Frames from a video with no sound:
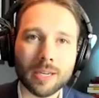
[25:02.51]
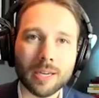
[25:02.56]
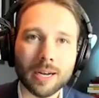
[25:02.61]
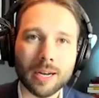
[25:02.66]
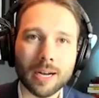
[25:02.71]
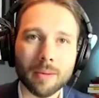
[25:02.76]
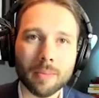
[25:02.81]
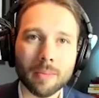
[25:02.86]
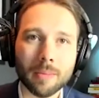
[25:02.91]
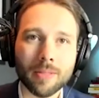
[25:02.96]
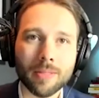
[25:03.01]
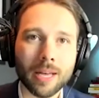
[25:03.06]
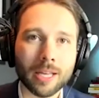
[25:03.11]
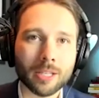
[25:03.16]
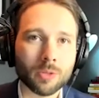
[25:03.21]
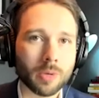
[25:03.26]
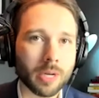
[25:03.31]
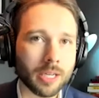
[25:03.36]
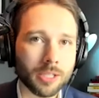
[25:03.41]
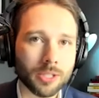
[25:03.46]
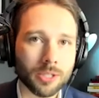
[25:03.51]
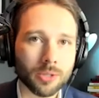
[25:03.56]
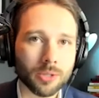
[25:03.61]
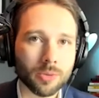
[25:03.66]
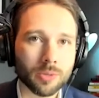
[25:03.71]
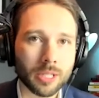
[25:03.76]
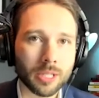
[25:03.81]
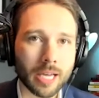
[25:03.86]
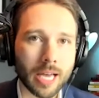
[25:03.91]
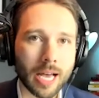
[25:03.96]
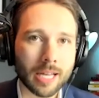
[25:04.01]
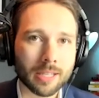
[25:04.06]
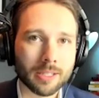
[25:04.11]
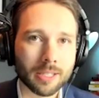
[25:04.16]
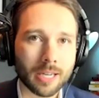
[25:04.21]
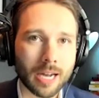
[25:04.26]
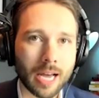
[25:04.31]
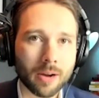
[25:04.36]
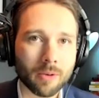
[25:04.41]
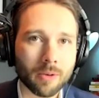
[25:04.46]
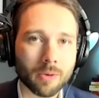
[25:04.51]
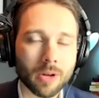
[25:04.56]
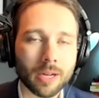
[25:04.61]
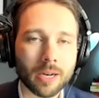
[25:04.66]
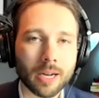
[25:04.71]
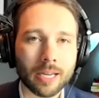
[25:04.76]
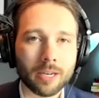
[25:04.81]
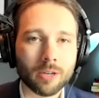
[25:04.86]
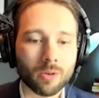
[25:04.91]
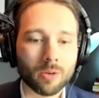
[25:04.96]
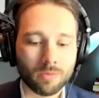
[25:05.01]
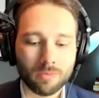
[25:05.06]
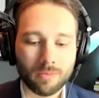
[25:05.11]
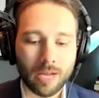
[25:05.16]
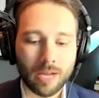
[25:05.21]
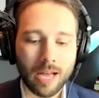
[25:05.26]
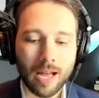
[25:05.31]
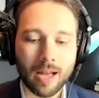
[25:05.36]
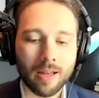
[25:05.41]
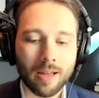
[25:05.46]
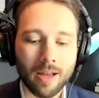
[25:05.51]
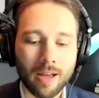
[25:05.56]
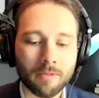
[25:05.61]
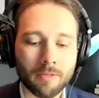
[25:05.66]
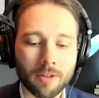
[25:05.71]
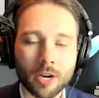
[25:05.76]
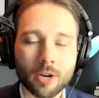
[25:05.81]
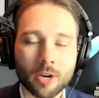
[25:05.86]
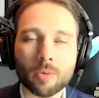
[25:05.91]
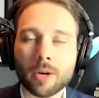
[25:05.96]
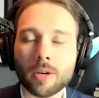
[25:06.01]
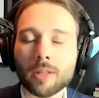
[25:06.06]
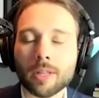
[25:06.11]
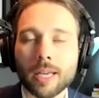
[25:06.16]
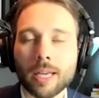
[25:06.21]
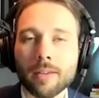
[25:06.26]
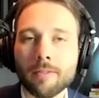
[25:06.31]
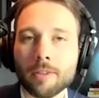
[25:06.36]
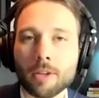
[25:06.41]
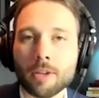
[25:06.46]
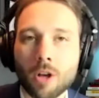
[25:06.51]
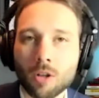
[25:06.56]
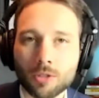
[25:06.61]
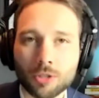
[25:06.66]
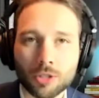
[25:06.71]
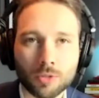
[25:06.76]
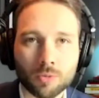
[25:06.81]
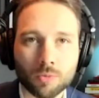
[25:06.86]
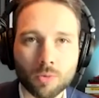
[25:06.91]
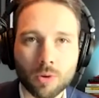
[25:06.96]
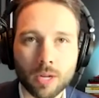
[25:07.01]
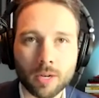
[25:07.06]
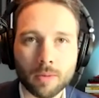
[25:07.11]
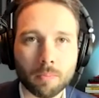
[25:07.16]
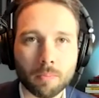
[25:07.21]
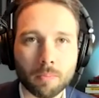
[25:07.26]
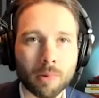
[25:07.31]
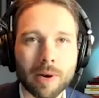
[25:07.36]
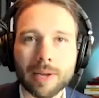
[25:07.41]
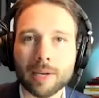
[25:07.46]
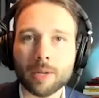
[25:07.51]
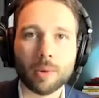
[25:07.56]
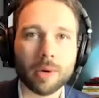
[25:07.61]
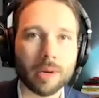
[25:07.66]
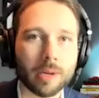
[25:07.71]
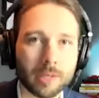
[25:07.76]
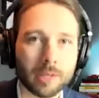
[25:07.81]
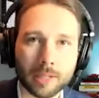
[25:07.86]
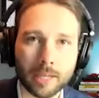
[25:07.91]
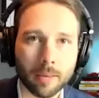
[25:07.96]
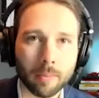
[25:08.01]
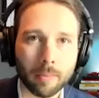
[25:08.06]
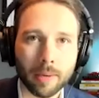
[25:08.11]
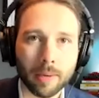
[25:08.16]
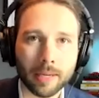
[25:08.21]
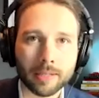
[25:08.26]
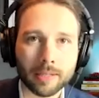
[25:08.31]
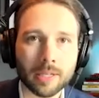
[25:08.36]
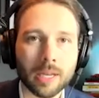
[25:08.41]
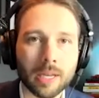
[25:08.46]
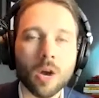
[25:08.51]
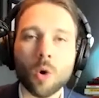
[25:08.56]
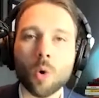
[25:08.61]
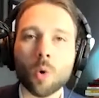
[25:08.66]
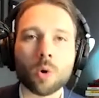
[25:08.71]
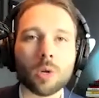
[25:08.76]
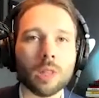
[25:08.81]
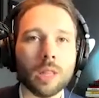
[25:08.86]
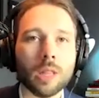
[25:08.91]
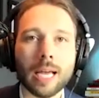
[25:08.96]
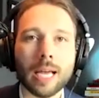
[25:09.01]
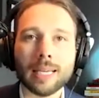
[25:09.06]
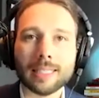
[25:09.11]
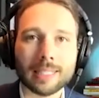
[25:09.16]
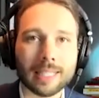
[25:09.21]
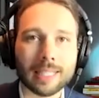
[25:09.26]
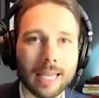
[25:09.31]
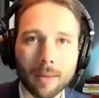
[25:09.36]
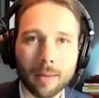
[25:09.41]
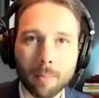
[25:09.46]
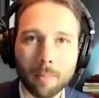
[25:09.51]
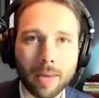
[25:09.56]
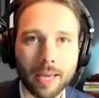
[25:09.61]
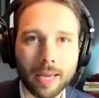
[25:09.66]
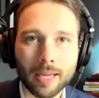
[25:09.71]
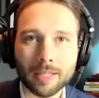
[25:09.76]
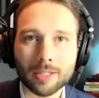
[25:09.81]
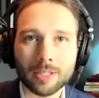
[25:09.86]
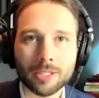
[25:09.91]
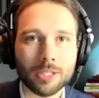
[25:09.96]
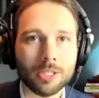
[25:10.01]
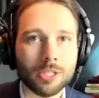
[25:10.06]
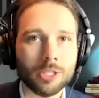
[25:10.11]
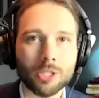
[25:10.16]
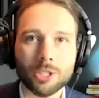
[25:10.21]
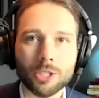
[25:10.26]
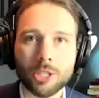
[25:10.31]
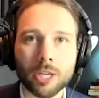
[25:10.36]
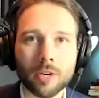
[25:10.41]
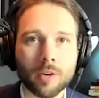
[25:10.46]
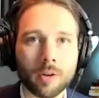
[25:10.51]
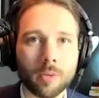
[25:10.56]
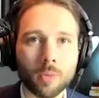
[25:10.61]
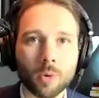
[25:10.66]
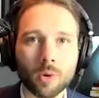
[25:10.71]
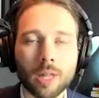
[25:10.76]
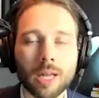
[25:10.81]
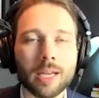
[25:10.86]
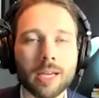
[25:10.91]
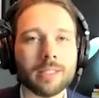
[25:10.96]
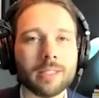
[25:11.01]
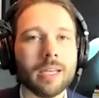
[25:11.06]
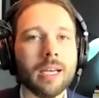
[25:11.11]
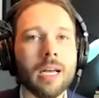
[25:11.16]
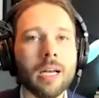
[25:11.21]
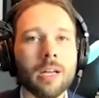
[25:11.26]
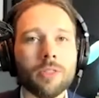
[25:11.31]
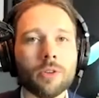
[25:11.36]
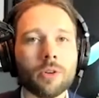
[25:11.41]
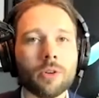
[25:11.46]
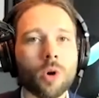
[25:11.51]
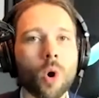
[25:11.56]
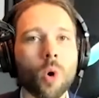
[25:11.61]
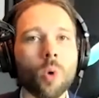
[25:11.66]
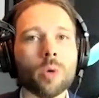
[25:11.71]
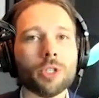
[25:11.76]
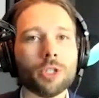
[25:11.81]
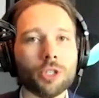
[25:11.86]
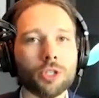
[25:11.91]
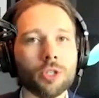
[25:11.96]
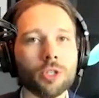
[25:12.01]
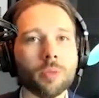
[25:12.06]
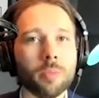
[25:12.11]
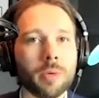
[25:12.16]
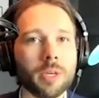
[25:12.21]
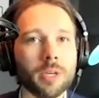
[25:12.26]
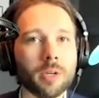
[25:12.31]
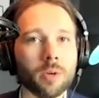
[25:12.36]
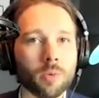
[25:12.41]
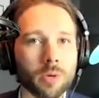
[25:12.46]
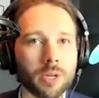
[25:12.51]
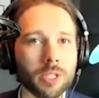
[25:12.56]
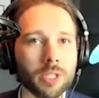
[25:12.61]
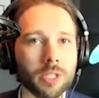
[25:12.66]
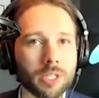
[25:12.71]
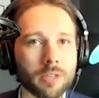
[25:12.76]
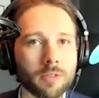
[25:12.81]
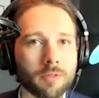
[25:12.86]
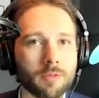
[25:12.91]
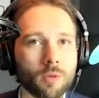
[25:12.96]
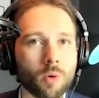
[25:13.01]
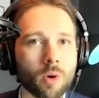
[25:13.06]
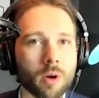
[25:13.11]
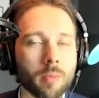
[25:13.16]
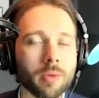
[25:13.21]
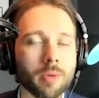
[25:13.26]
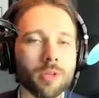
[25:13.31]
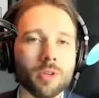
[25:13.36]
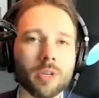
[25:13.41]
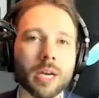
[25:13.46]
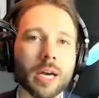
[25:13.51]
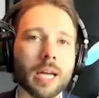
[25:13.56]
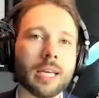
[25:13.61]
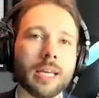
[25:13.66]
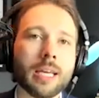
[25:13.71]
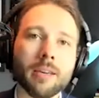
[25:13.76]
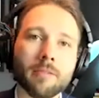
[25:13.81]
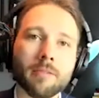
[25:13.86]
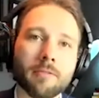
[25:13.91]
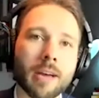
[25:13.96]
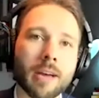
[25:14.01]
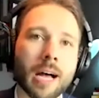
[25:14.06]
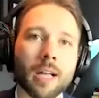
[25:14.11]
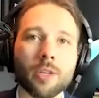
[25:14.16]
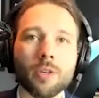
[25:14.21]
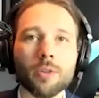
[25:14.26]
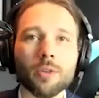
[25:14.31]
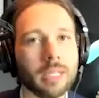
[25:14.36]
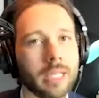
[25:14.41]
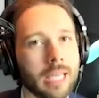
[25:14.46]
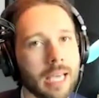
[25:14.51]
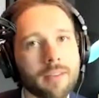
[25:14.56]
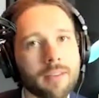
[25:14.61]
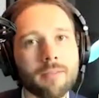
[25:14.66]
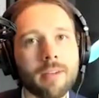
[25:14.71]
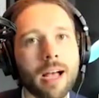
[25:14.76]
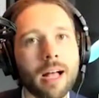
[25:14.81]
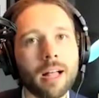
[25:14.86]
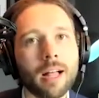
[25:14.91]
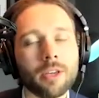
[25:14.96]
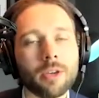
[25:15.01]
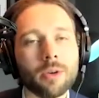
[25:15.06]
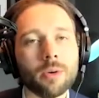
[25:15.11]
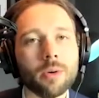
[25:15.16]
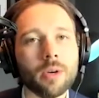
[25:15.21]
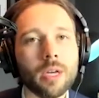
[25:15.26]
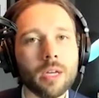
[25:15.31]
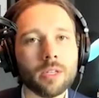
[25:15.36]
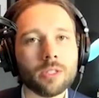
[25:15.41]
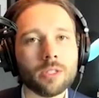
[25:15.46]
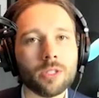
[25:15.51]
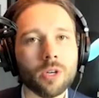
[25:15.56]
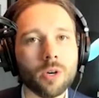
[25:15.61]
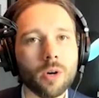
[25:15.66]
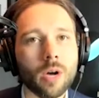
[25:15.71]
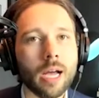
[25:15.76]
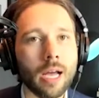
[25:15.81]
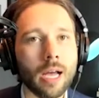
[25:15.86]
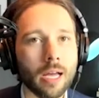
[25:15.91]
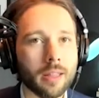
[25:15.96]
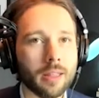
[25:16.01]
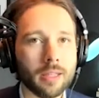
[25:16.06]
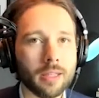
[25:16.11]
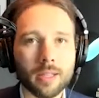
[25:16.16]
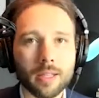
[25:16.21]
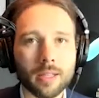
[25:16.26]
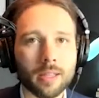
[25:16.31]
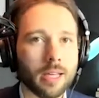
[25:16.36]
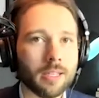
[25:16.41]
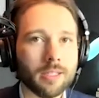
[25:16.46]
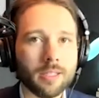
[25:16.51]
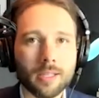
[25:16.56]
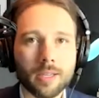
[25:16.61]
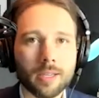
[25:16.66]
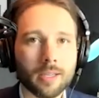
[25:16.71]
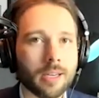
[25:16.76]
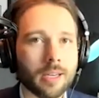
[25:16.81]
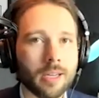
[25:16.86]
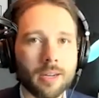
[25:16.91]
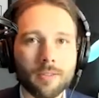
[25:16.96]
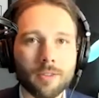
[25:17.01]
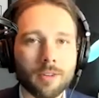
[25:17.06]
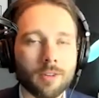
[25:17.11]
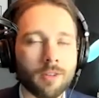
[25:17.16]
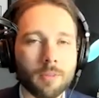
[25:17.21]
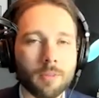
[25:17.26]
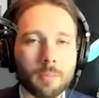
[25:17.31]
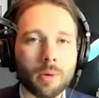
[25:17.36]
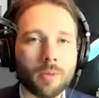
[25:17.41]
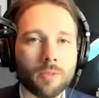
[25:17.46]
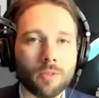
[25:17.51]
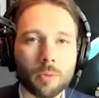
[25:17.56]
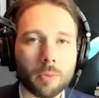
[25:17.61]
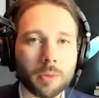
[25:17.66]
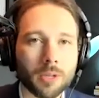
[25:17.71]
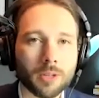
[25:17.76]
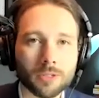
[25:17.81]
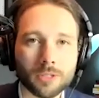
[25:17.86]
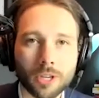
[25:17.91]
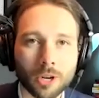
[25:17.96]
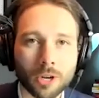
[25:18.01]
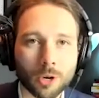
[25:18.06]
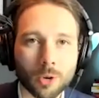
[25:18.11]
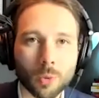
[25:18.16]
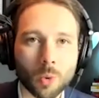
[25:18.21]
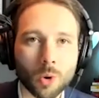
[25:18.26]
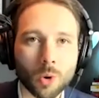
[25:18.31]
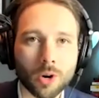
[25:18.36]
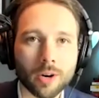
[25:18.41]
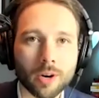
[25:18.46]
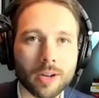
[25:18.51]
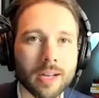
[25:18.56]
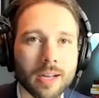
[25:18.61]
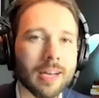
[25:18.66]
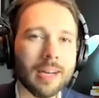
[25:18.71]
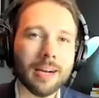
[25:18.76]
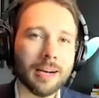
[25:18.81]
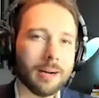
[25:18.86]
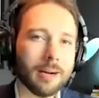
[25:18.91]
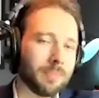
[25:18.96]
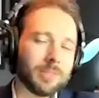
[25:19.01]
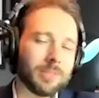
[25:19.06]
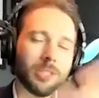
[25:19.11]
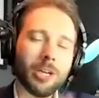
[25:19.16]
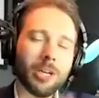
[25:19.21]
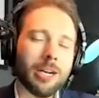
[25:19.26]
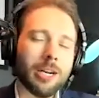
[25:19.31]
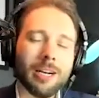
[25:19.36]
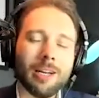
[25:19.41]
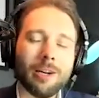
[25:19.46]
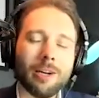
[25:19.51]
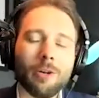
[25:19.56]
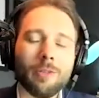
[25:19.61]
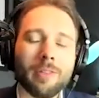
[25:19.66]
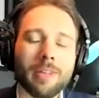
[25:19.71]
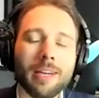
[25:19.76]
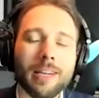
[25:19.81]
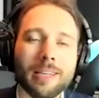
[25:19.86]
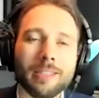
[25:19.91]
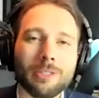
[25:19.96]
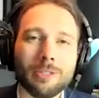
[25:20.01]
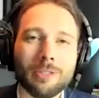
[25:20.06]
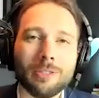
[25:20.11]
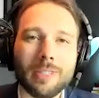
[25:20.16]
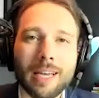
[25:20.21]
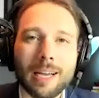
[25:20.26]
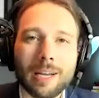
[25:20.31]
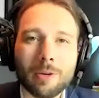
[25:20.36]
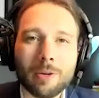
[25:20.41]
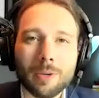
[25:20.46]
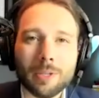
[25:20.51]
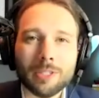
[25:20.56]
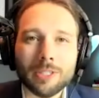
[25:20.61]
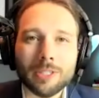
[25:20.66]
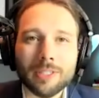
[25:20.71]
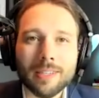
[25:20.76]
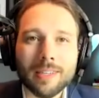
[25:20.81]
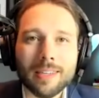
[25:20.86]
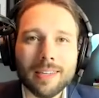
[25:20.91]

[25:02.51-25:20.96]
And that's what I do with the ads that I run. I very rarely, if at all, just run brand awareness campaigns or likes campaigns just to generate more likes. There always should be a reasoning for it, but you got to give value to get value. So I think that that's a kind of a proverbial tug of war. So I don't know if that answered that question.